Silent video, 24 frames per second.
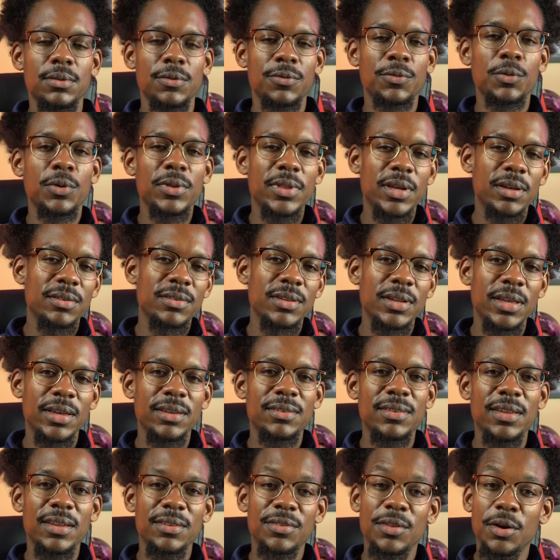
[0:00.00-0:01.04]
The
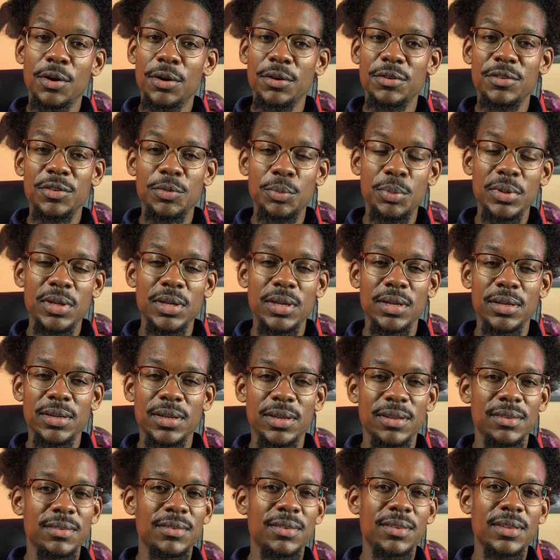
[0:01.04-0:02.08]
4000X has the RGB and
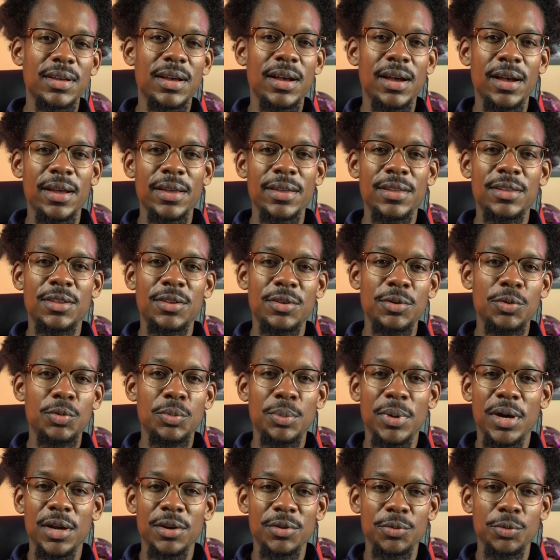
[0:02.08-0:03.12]
has the iCUE
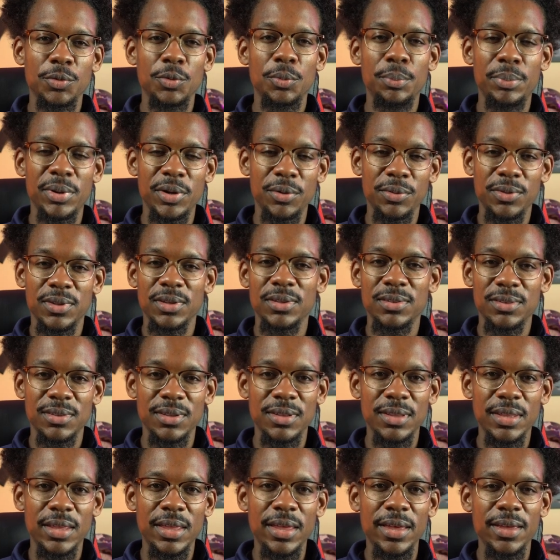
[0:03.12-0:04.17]
module built
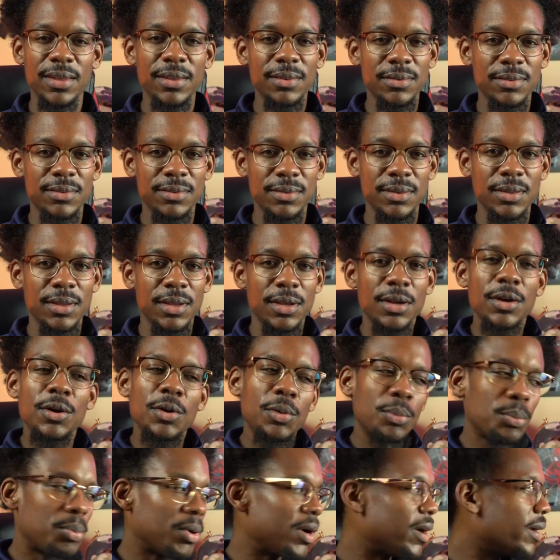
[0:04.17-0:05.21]
into the case,
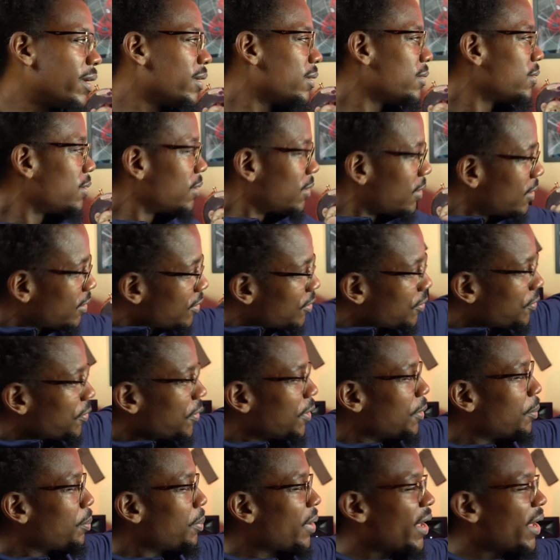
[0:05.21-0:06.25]
but this front